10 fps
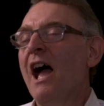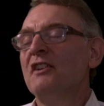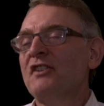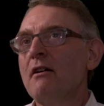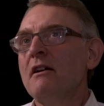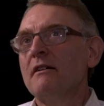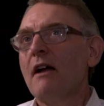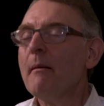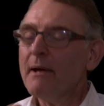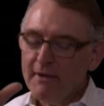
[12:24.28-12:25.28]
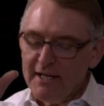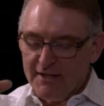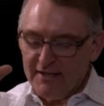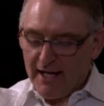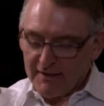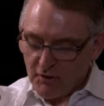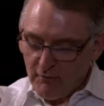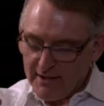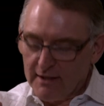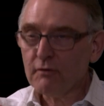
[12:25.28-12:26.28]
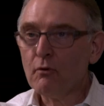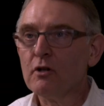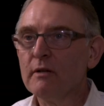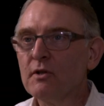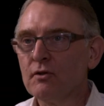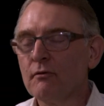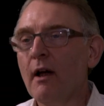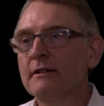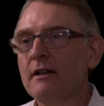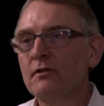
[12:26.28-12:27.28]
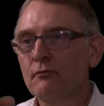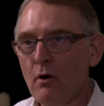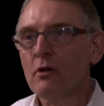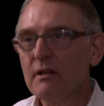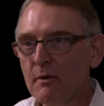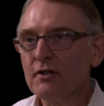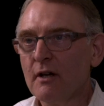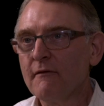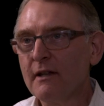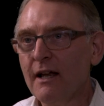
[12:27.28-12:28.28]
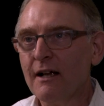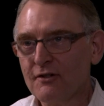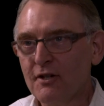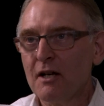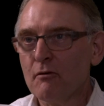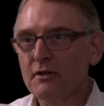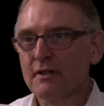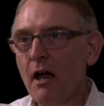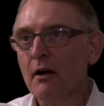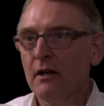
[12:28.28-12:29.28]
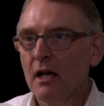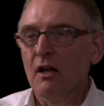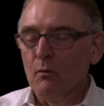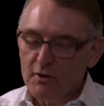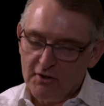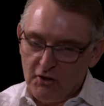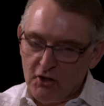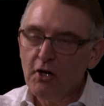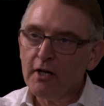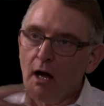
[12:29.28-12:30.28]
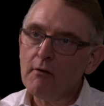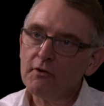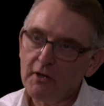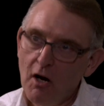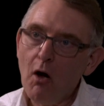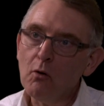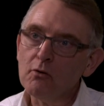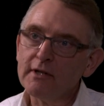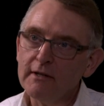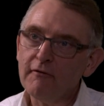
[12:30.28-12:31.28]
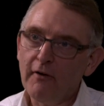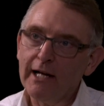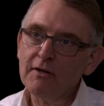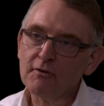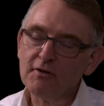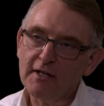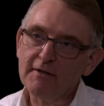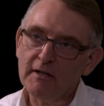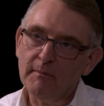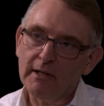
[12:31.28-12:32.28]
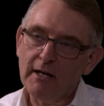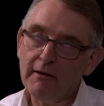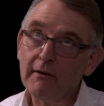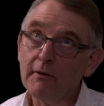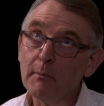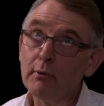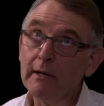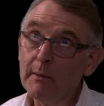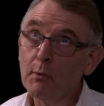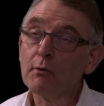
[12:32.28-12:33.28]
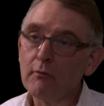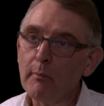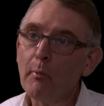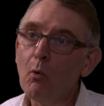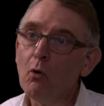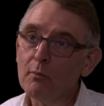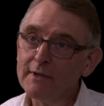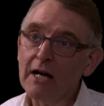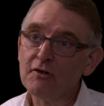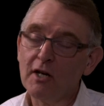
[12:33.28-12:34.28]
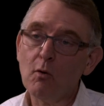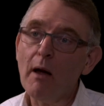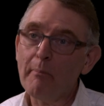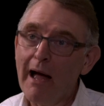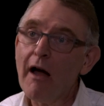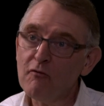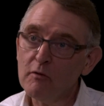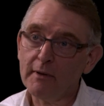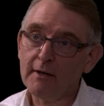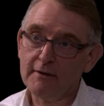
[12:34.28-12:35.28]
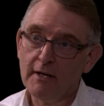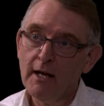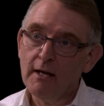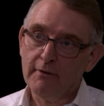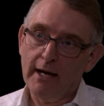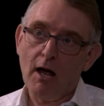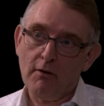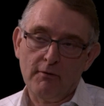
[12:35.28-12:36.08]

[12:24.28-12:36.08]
So, I mean, this takes us right into the Royal Commission, right? So the Royal Commission over the last year or so was turning over the coals in the financial system, and I think the preliminary report was actually quite powerful because they